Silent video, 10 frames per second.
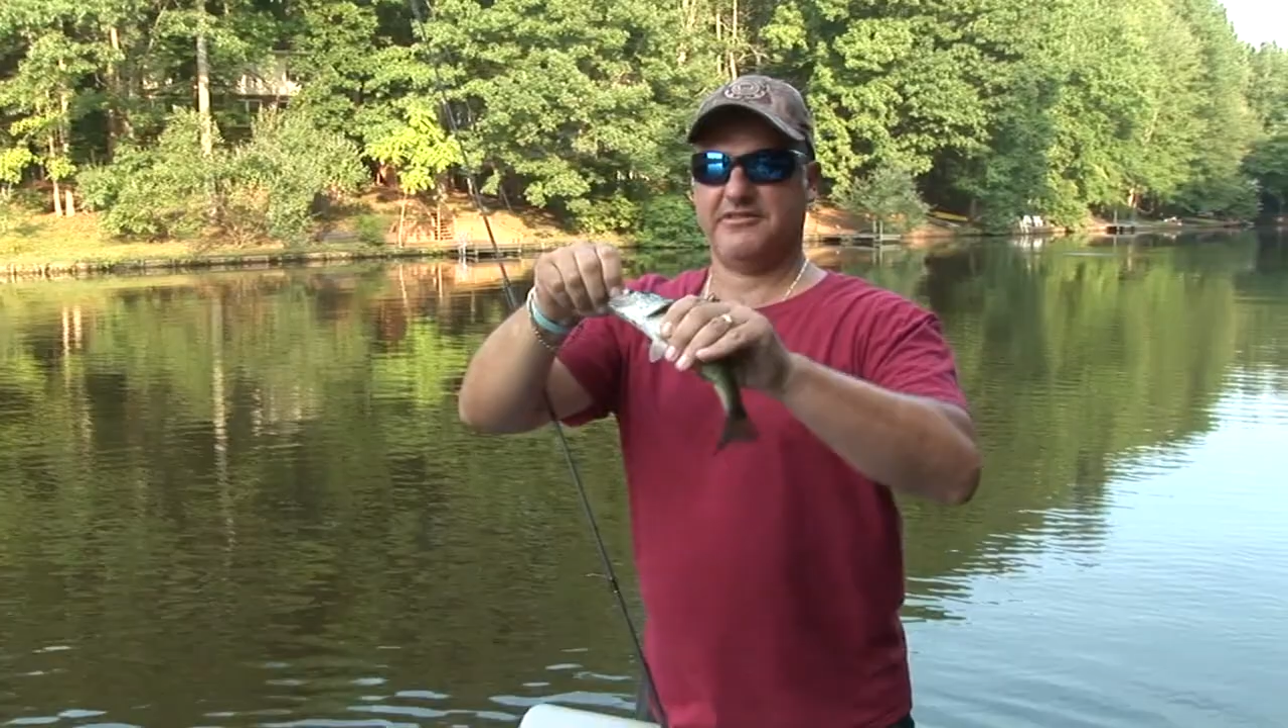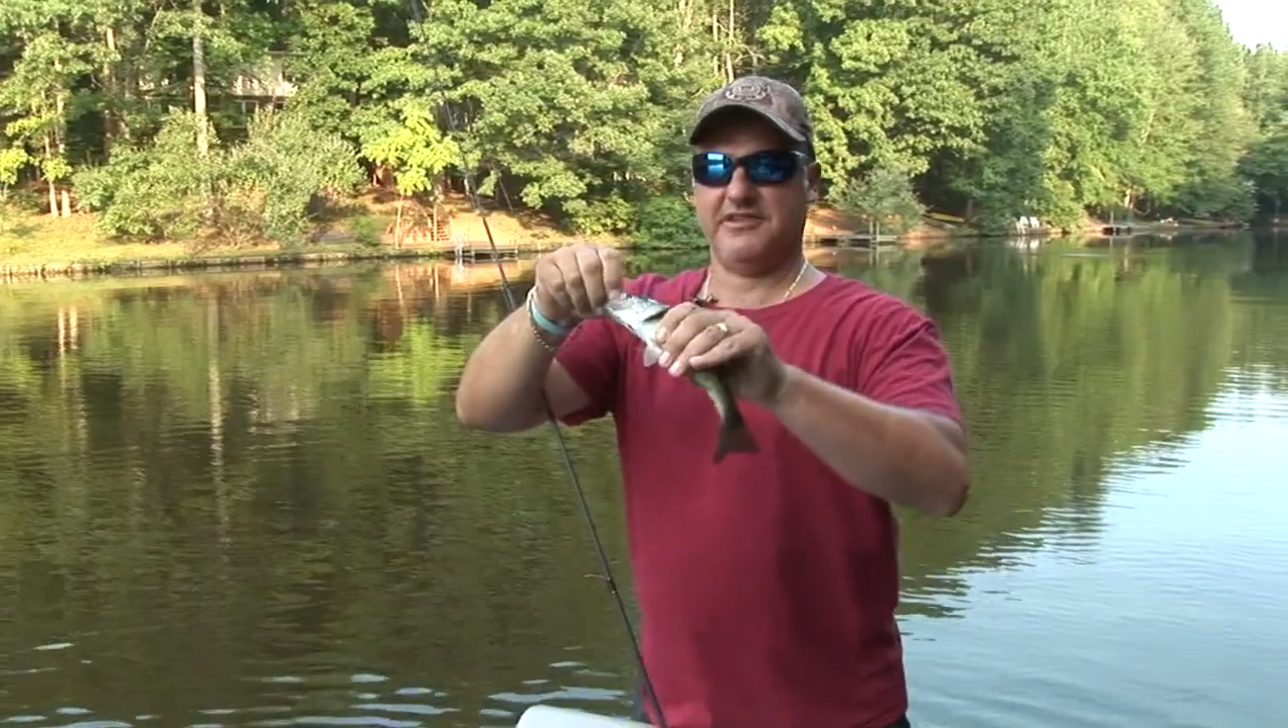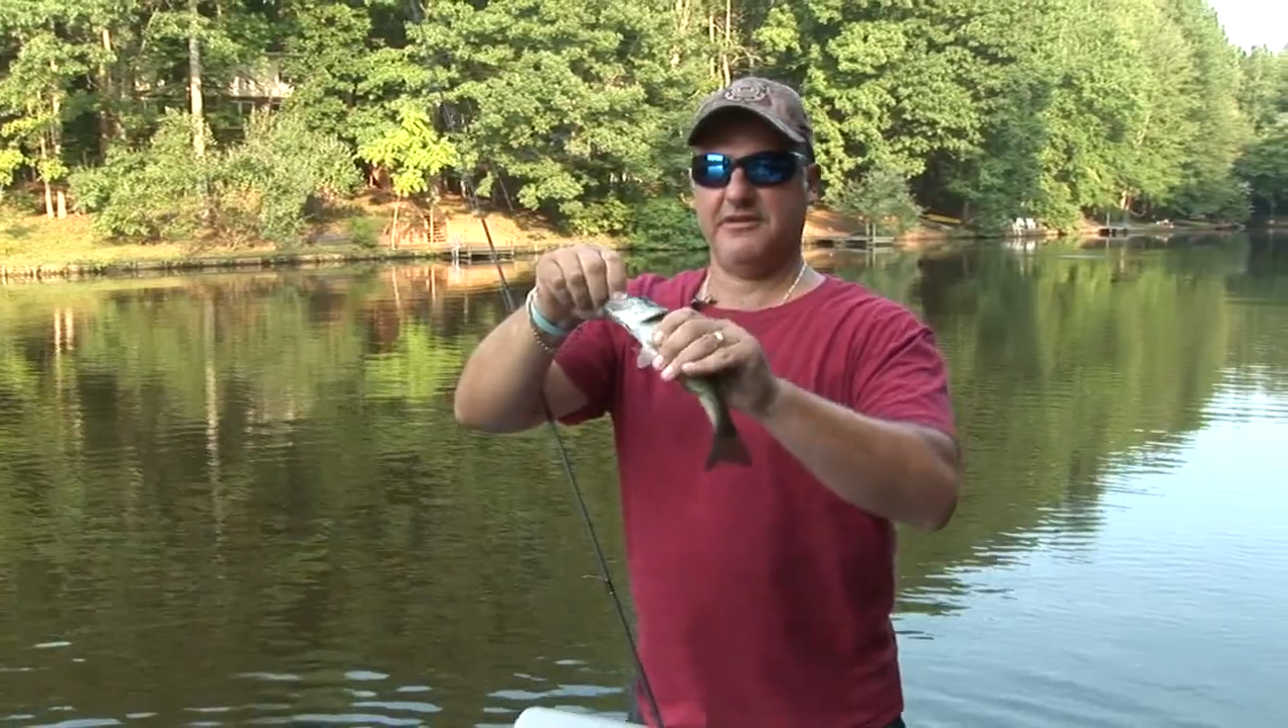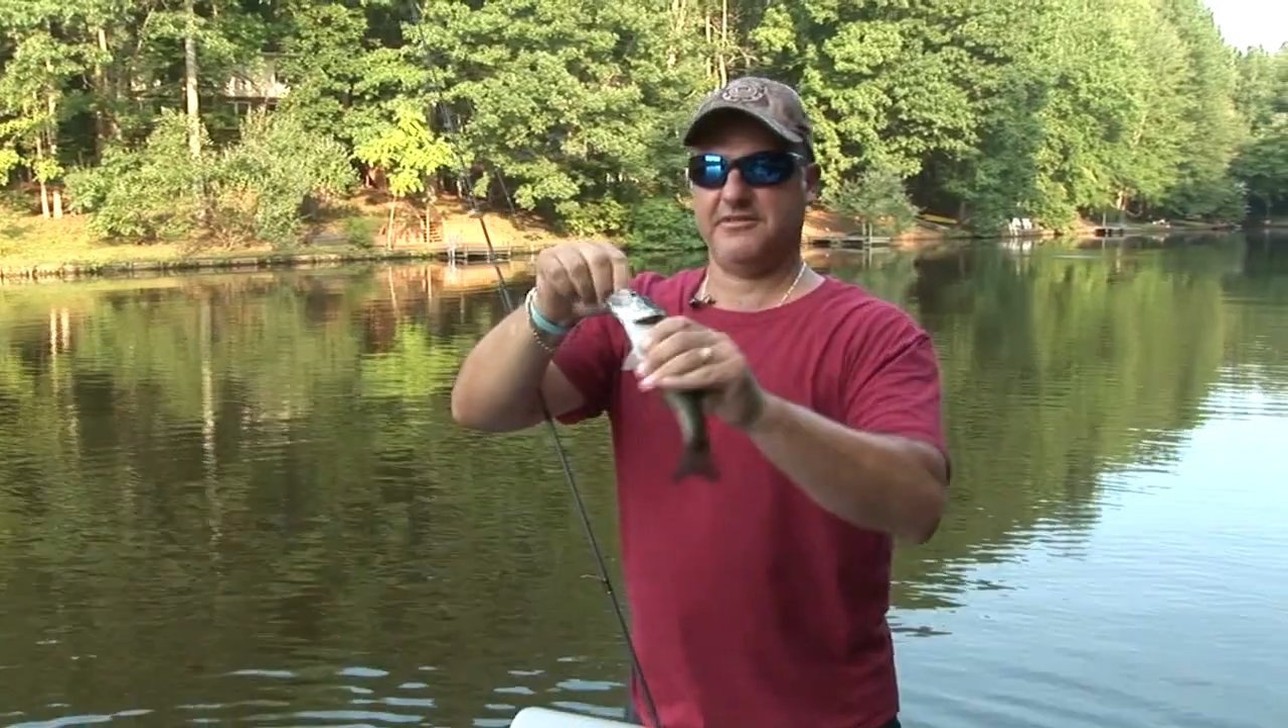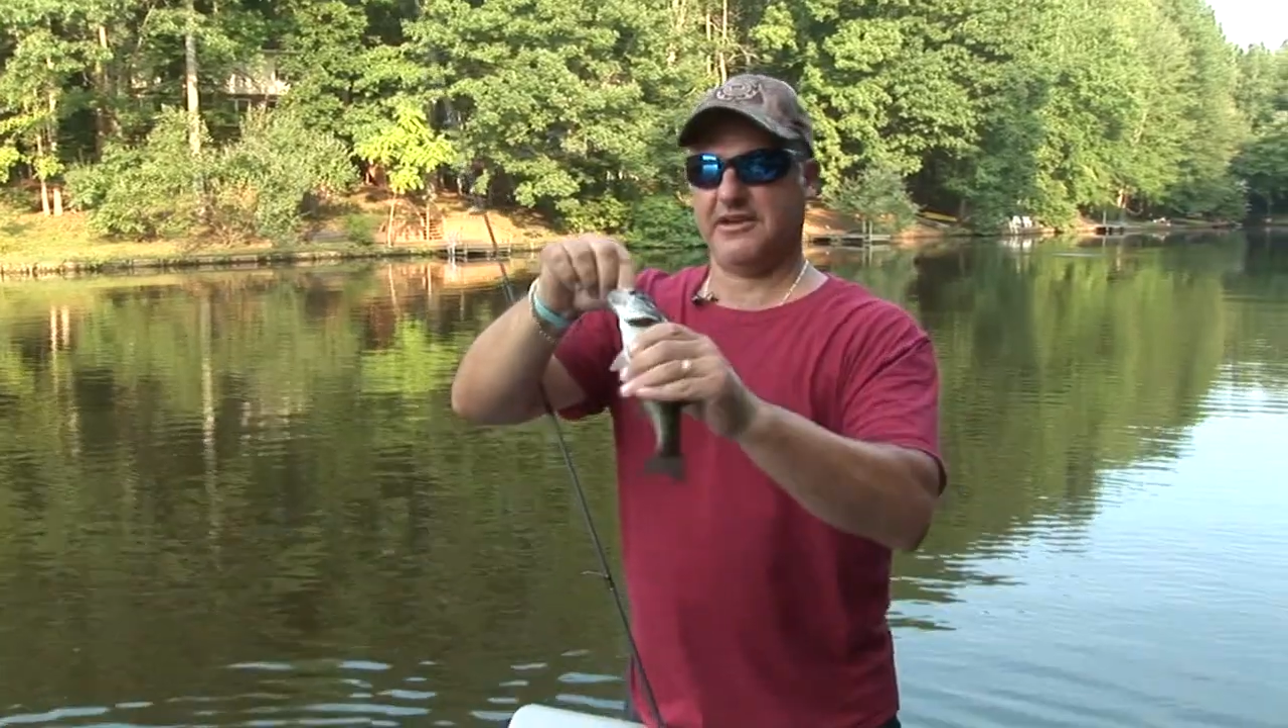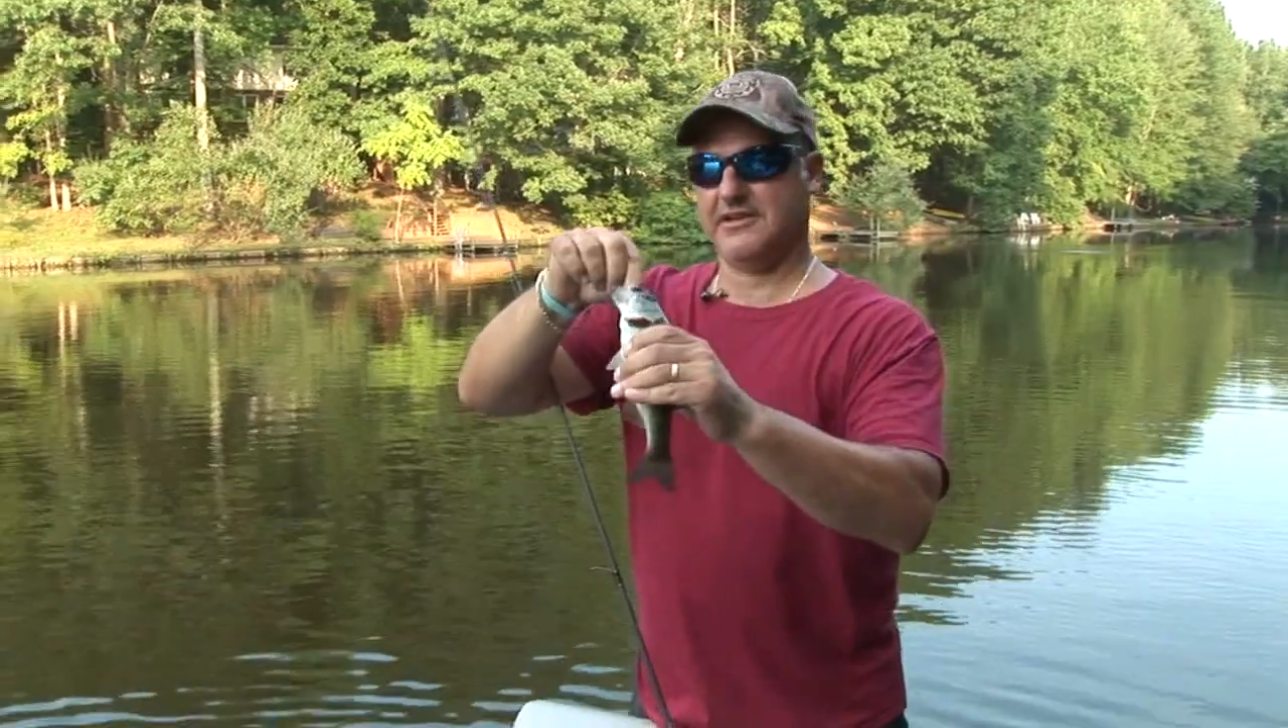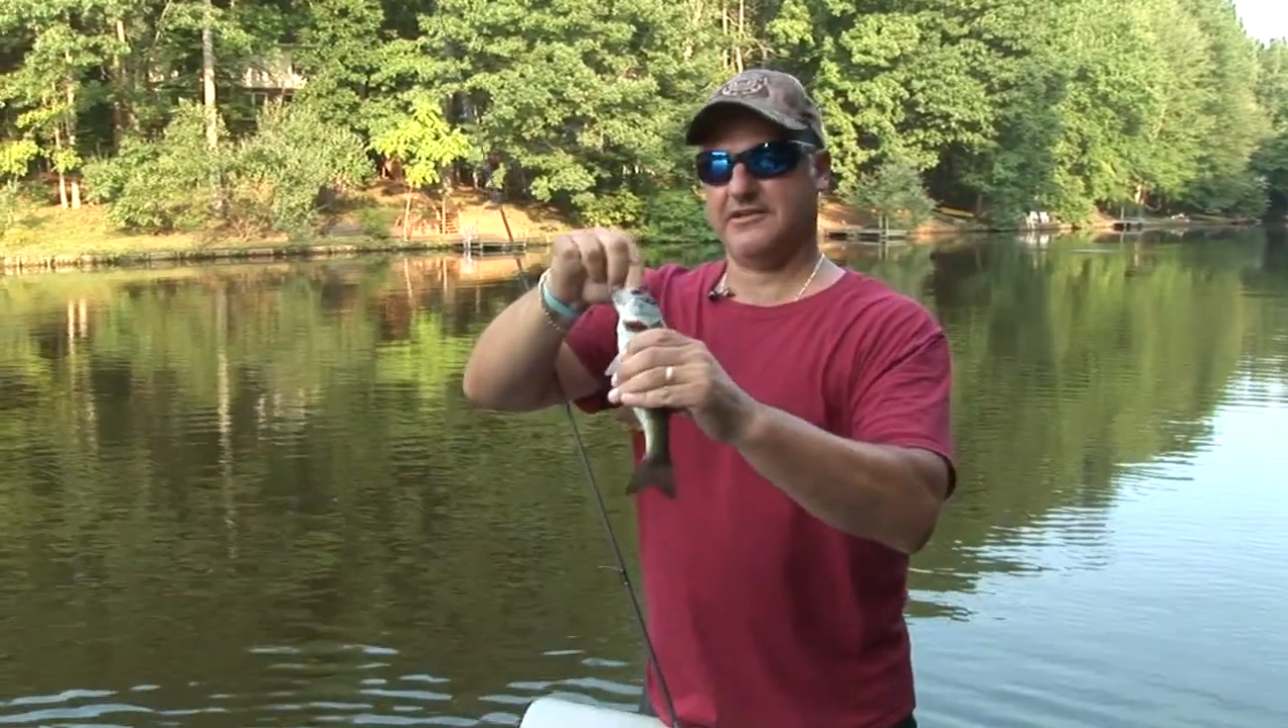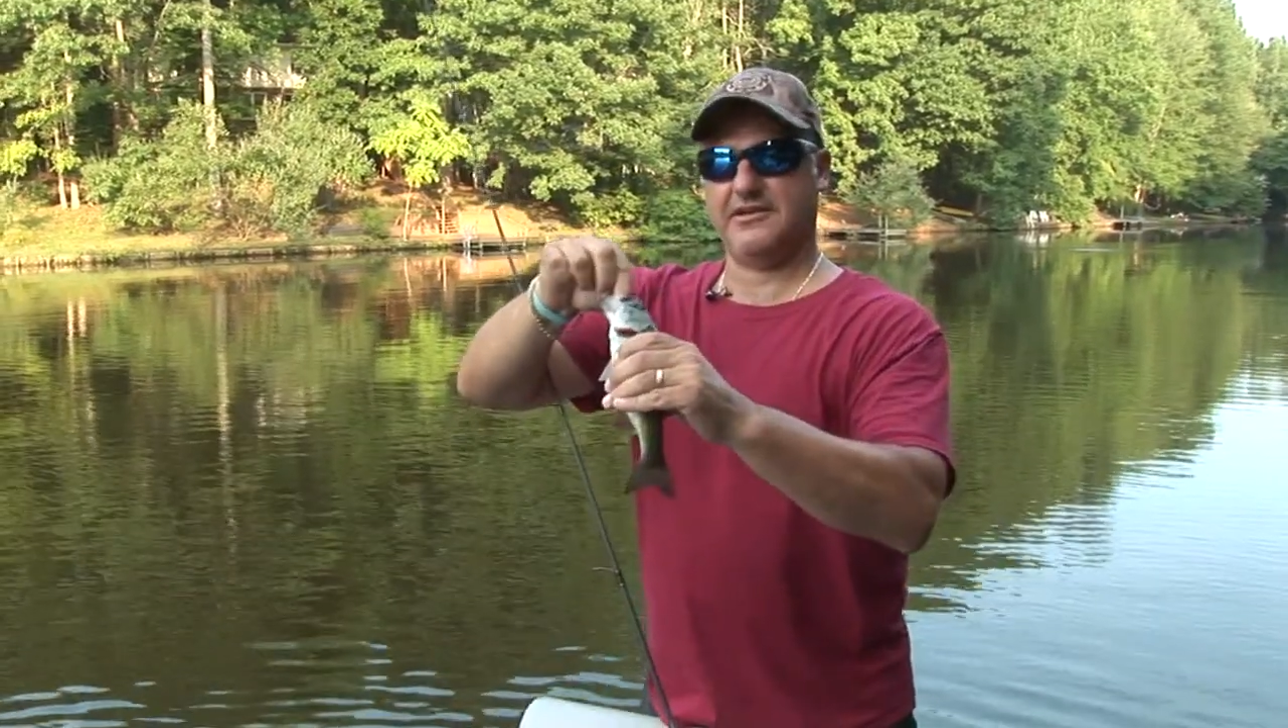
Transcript: same size